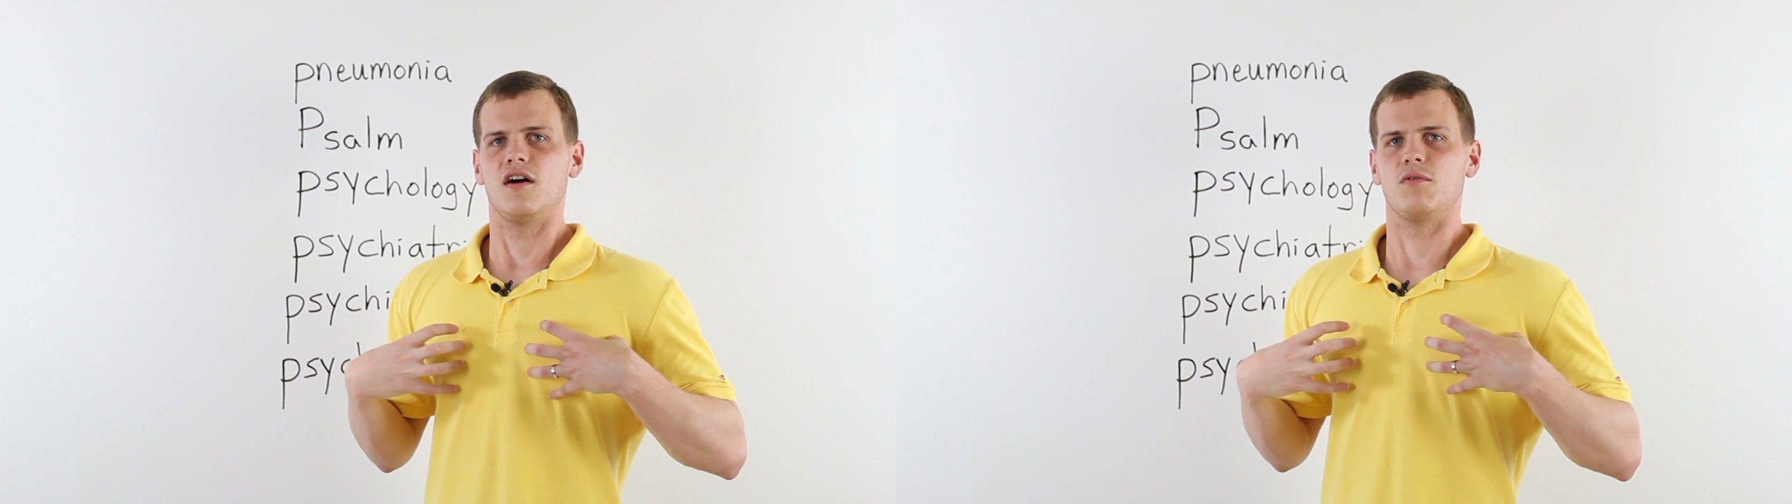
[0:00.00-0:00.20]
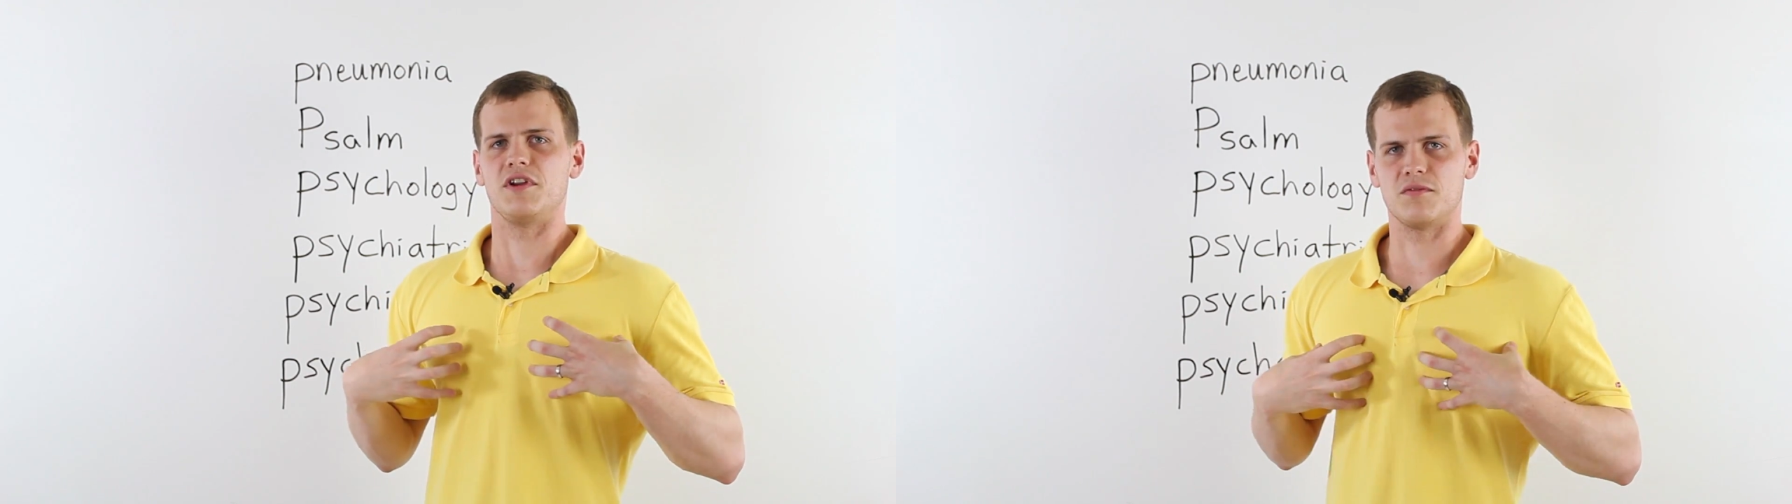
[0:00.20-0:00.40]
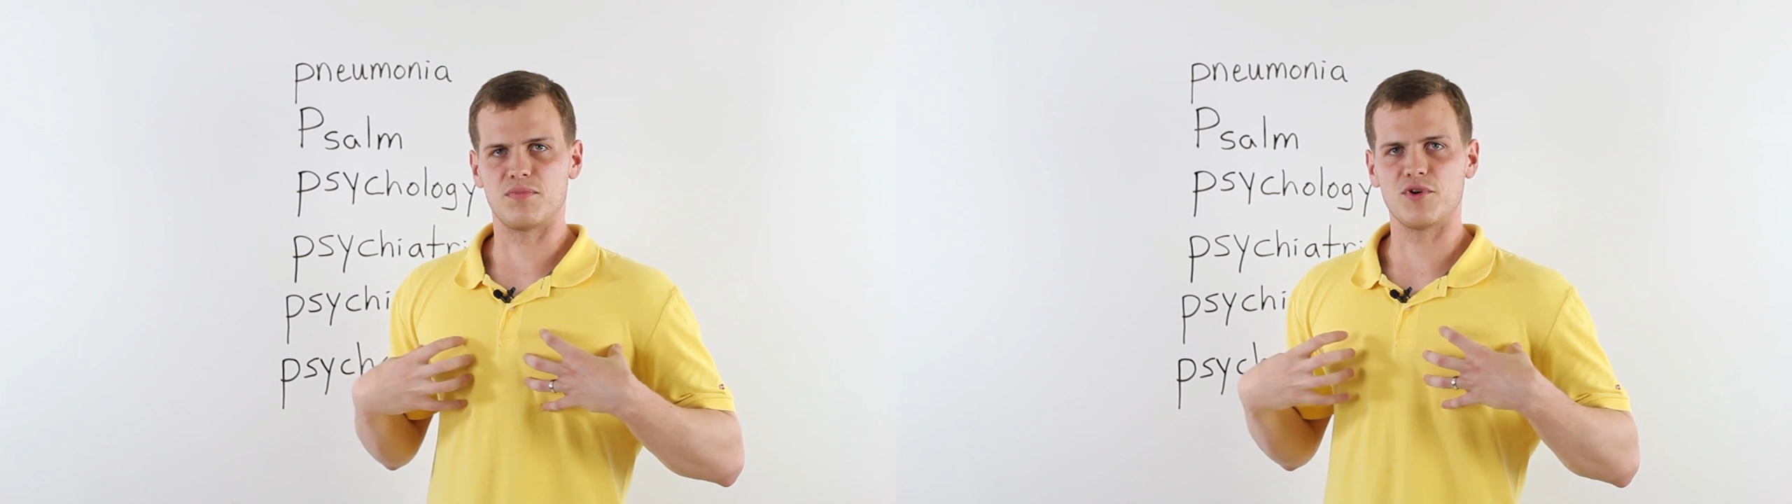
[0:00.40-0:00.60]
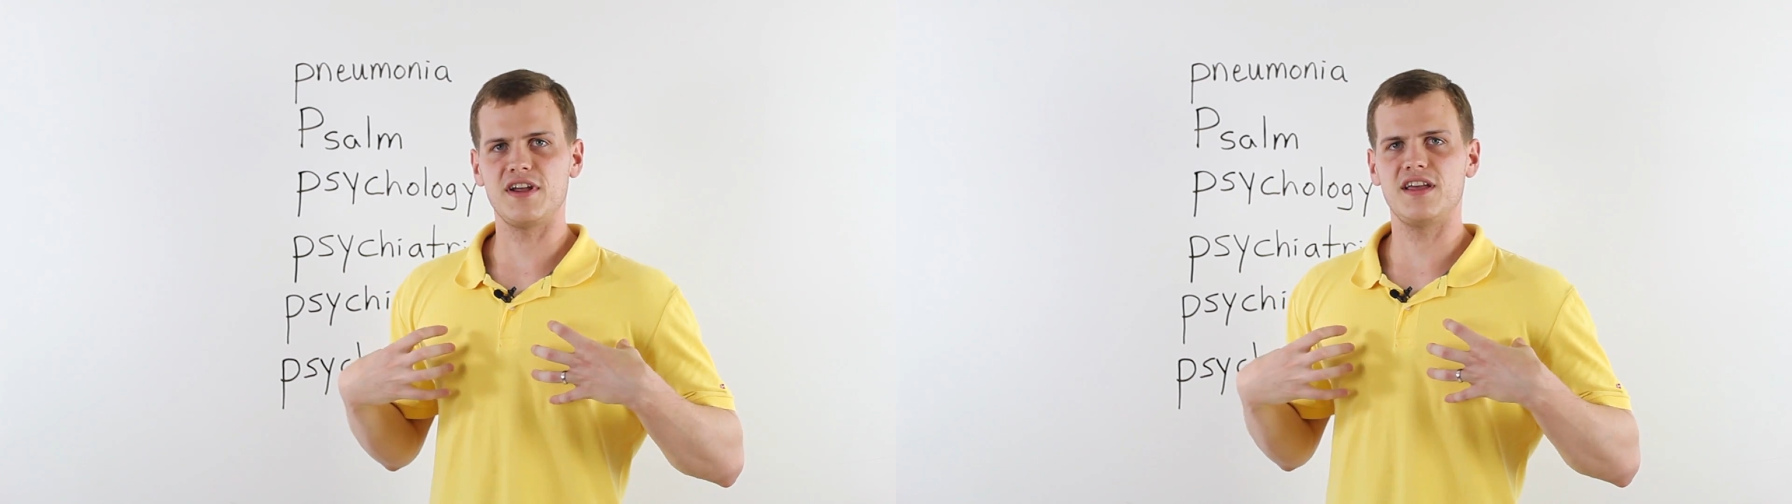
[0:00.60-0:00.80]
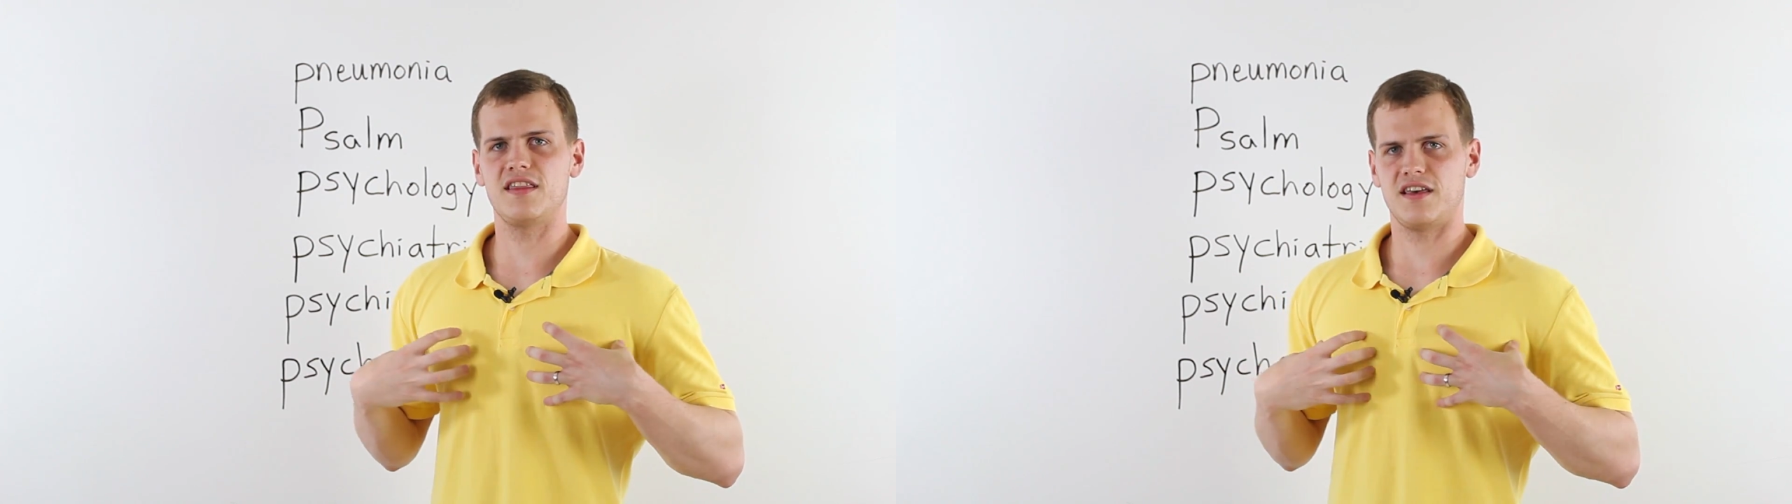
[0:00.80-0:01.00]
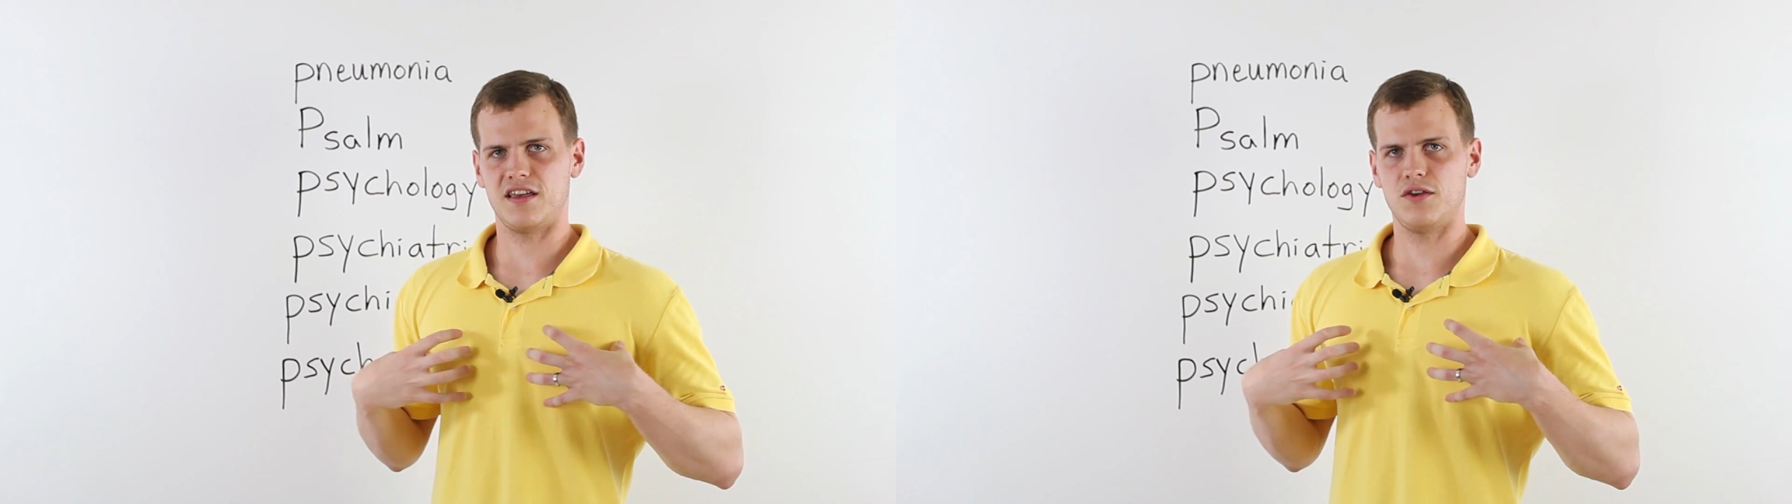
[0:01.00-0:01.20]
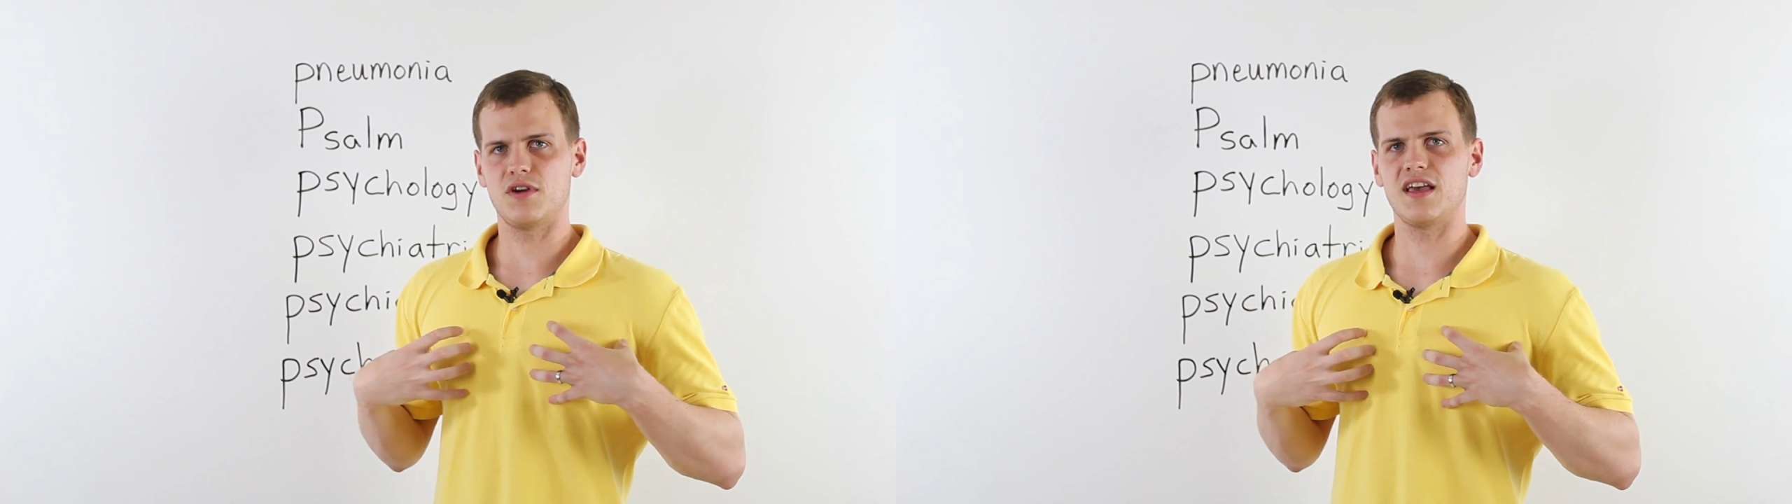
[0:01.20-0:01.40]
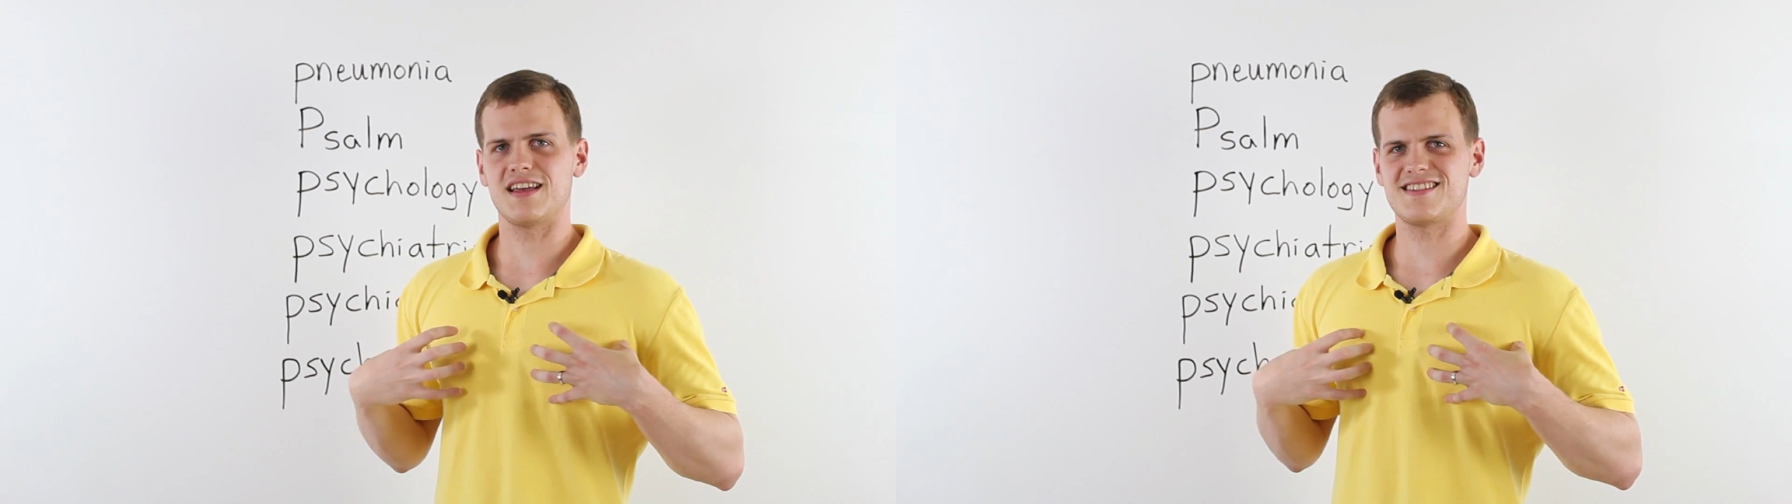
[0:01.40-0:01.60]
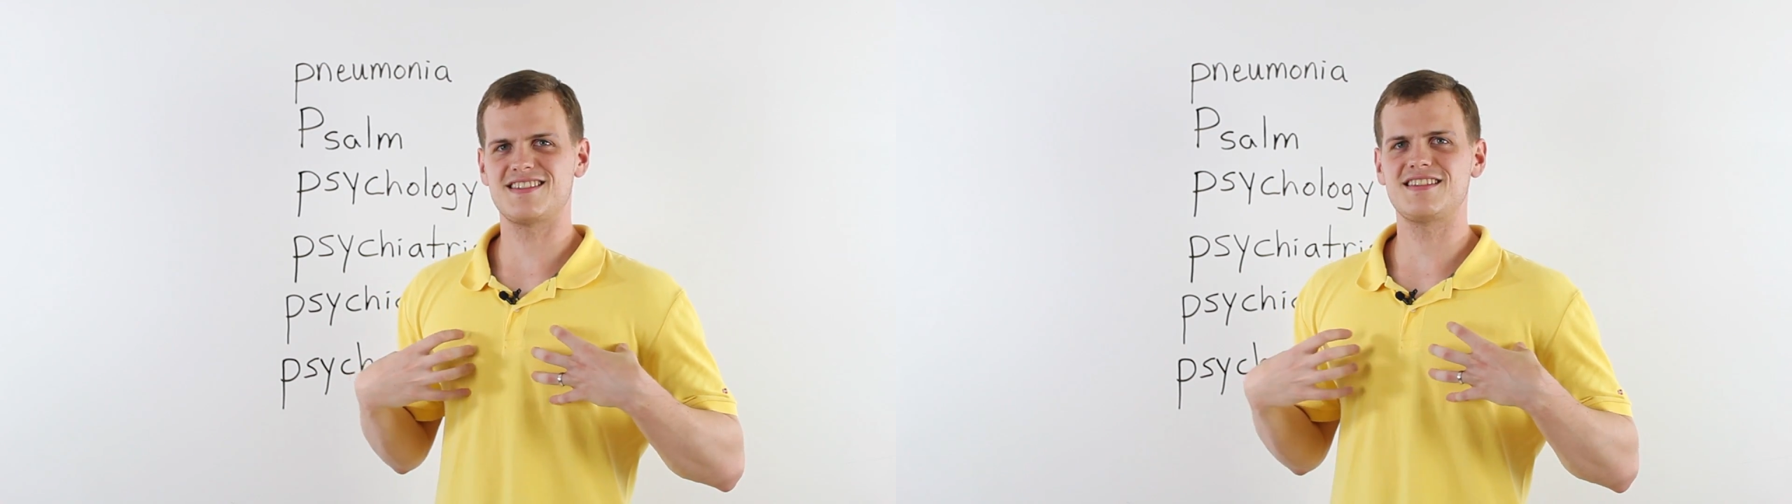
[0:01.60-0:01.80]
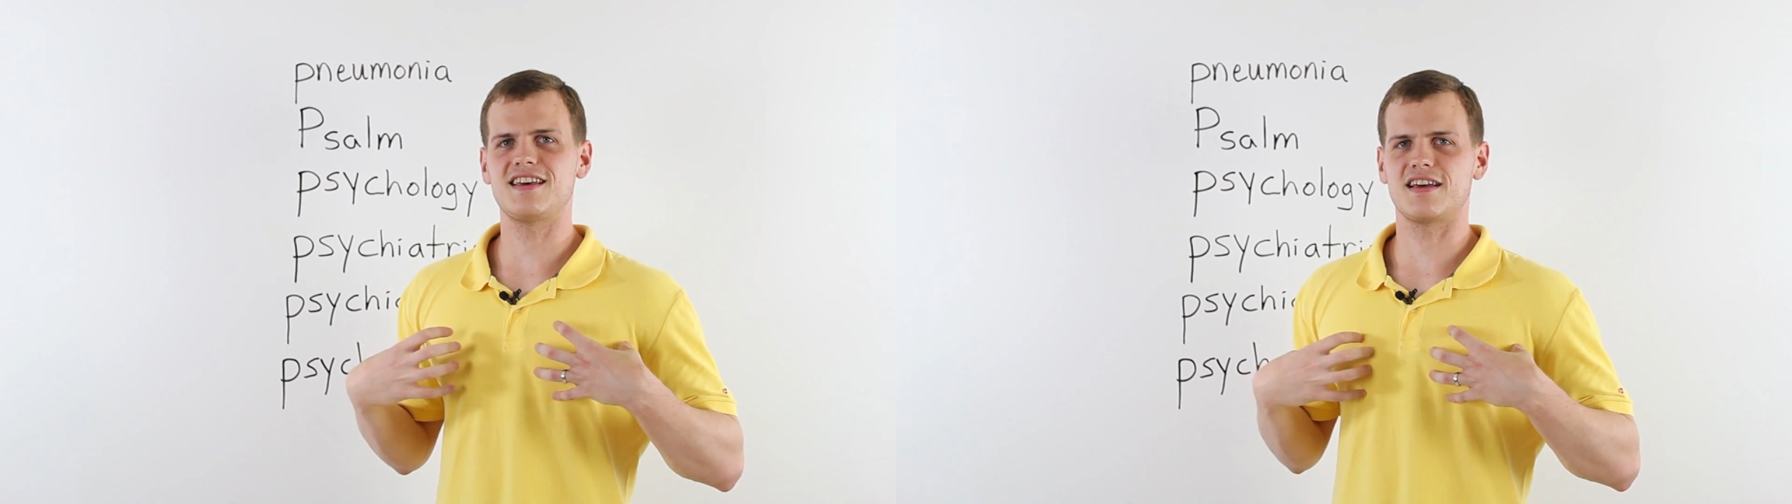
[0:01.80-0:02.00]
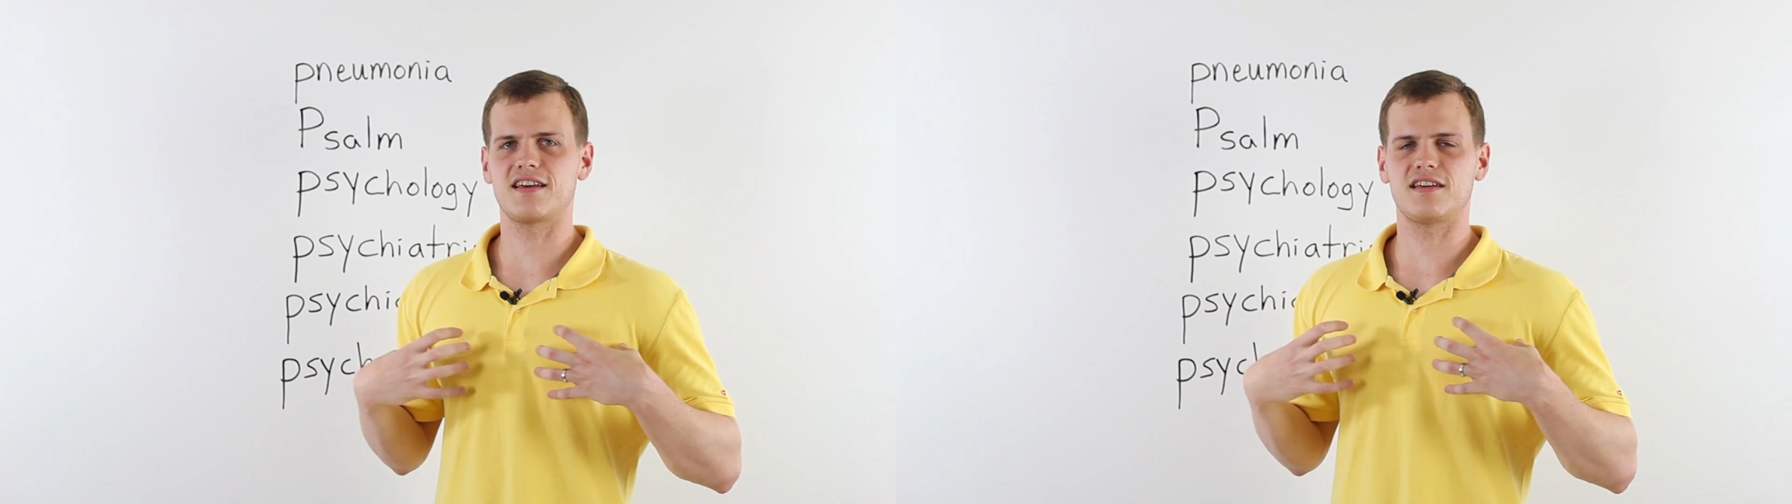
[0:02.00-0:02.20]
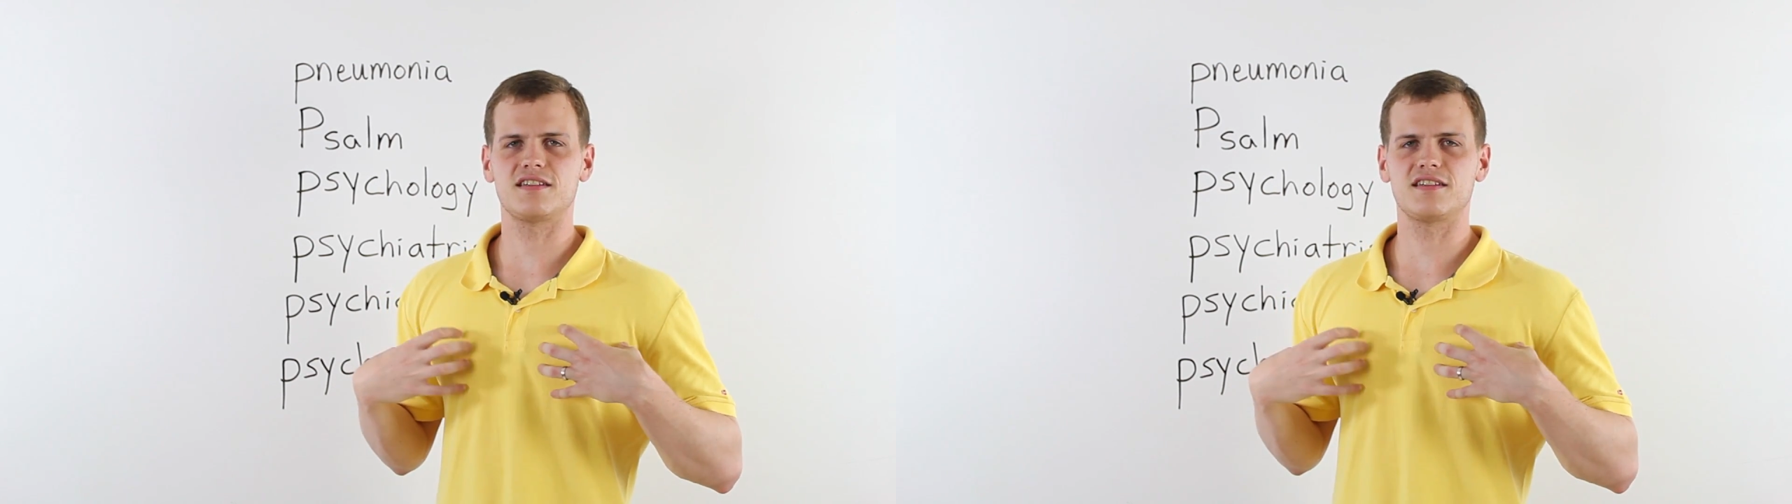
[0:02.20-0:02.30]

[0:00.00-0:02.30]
when you're breathing, you can get sick.